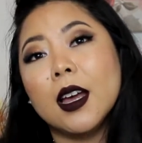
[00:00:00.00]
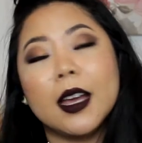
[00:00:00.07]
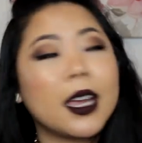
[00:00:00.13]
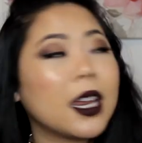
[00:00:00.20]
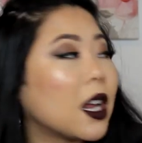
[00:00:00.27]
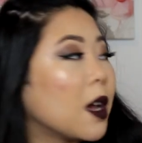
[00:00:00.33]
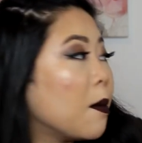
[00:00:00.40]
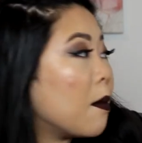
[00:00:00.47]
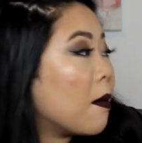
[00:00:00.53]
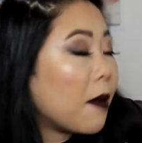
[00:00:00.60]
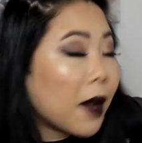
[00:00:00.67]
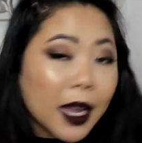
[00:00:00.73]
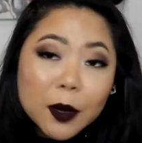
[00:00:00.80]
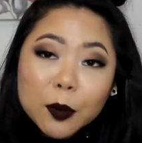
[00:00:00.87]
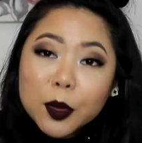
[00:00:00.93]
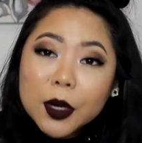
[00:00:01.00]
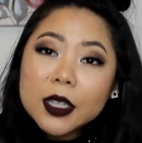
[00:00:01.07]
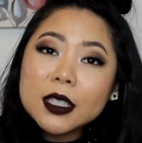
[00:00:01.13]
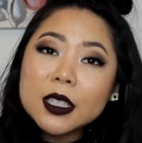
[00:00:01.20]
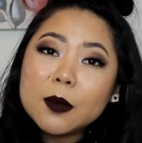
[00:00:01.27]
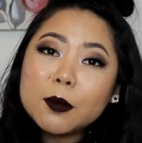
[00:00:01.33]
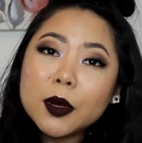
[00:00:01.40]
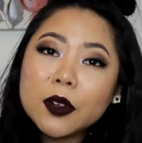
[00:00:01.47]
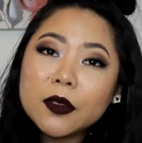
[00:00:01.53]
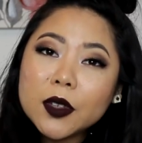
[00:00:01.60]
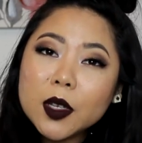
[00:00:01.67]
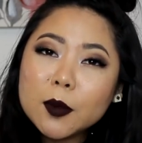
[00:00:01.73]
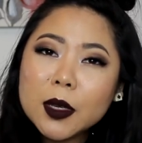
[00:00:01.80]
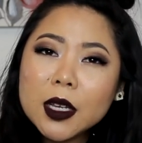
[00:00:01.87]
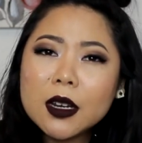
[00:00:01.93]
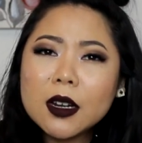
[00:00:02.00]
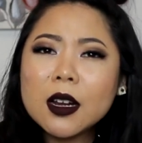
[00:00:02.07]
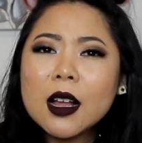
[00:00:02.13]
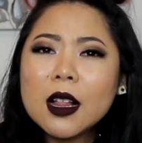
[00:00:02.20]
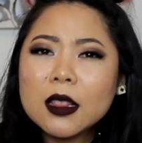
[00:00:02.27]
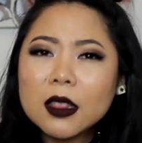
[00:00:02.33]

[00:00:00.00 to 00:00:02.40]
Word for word: and I might put some perfume here.